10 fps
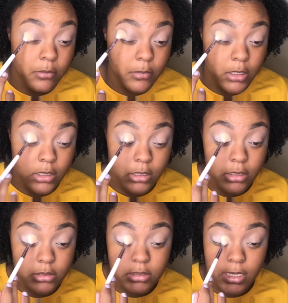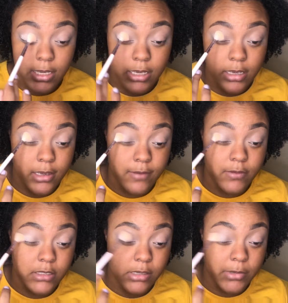because I have
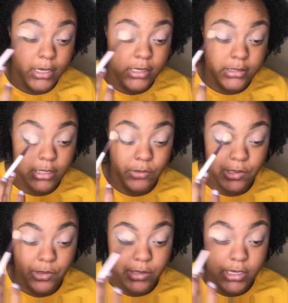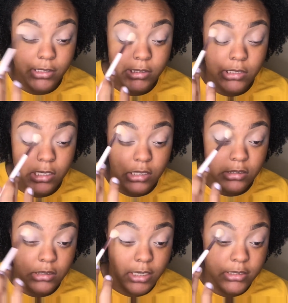the type of eyes that would crease.
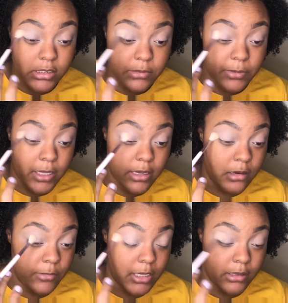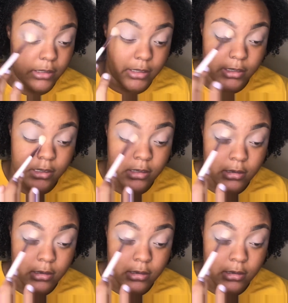So I just apply it on my lid,